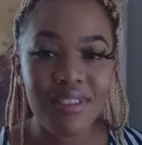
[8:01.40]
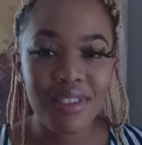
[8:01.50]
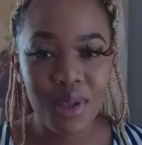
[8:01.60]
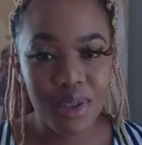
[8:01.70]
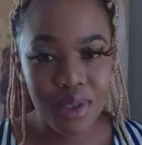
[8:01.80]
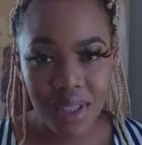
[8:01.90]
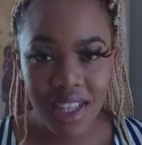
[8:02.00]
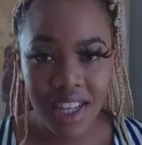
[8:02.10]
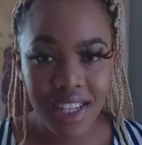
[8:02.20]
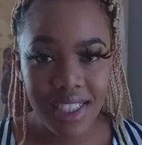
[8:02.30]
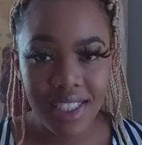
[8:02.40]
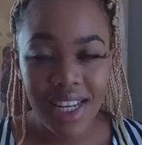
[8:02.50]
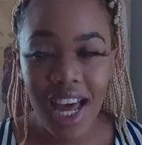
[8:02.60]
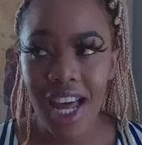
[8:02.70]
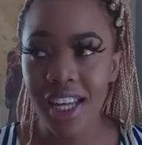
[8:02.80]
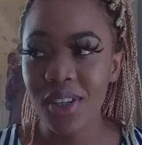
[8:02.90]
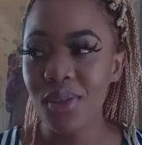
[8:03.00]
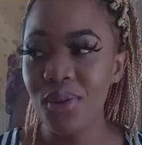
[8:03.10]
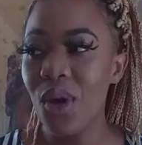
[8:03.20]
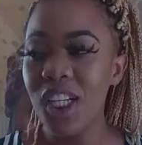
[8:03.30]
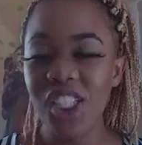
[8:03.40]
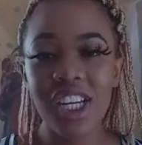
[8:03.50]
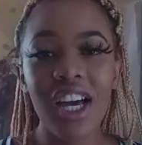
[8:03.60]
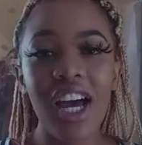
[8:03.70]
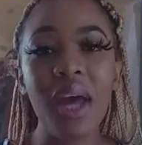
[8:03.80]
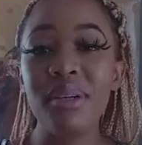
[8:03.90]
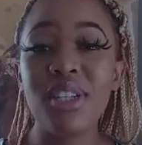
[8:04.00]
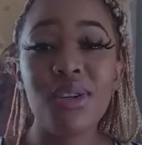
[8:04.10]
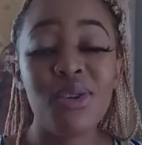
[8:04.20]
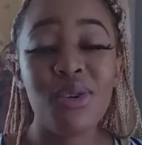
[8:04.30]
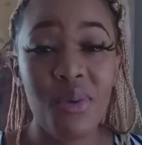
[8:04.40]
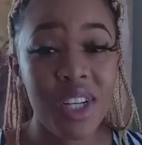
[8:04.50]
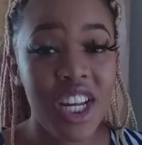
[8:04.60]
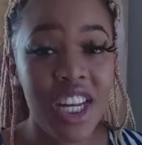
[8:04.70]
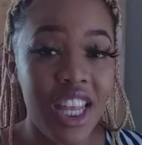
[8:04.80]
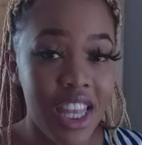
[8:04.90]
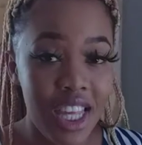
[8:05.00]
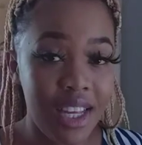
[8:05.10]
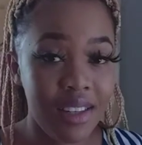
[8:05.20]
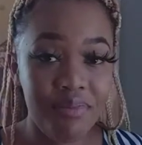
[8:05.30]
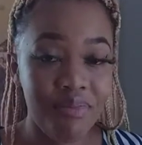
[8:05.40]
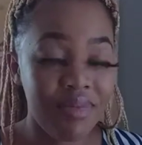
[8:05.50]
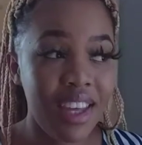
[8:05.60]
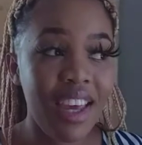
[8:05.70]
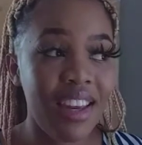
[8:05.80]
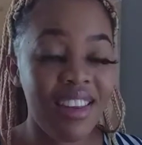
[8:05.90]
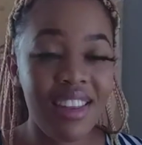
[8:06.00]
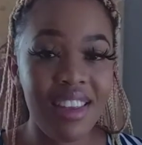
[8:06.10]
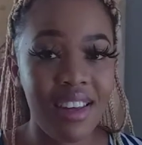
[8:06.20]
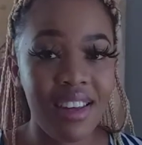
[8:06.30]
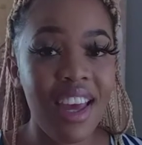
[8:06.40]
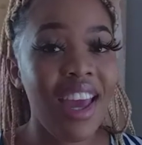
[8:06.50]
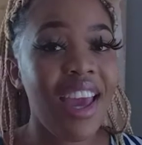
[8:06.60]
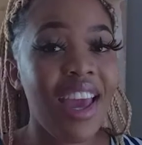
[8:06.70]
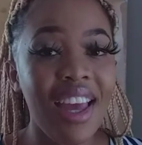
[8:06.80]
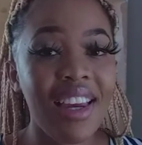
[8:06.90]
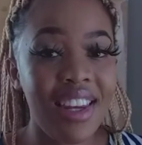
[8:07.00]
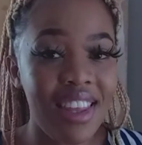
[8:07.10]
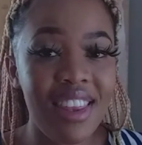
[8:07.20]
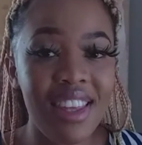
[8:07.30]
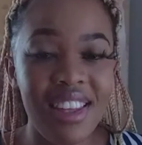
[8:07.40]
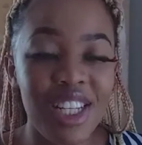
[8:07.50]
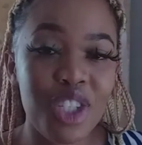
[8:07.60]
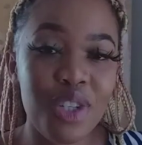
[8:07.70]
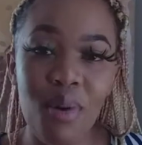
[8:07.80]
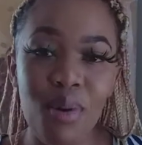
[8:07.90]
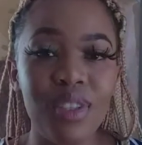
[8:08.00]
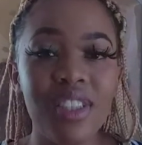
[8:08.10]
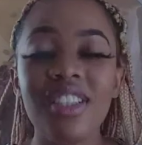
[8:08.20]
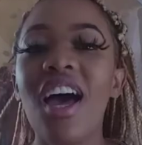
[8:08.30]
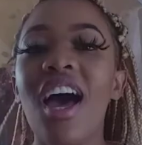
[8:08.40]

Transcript: Toast with Naledi. I basically could watch anything that she posts.